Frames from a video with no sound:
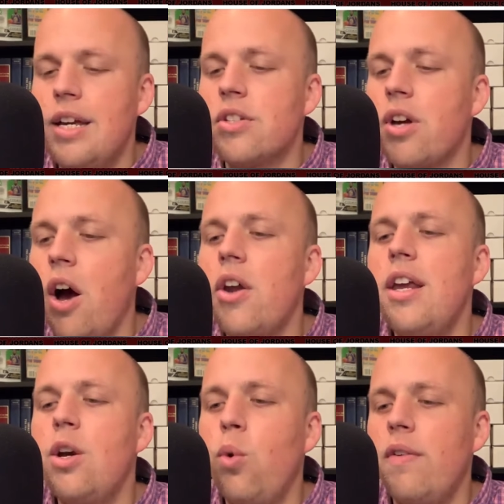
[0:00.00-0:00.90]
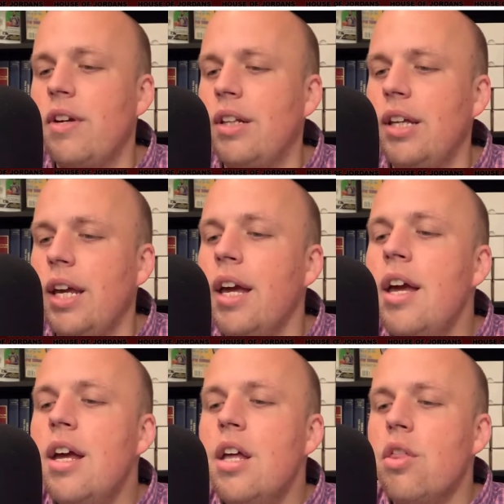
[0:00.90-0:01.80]
is unequivocally
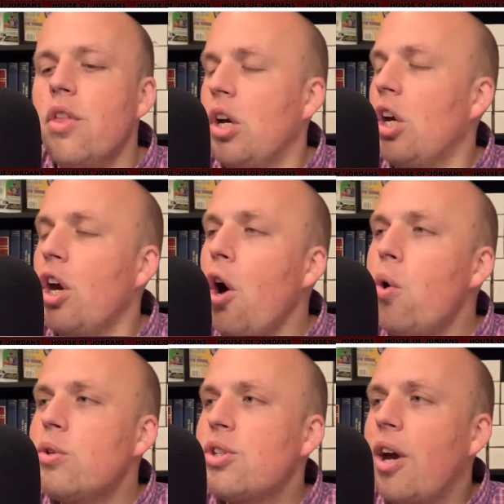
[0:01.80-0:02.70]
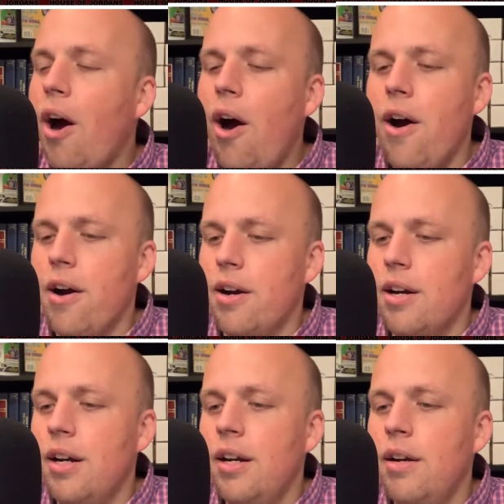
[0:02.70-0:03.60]
the GOAT card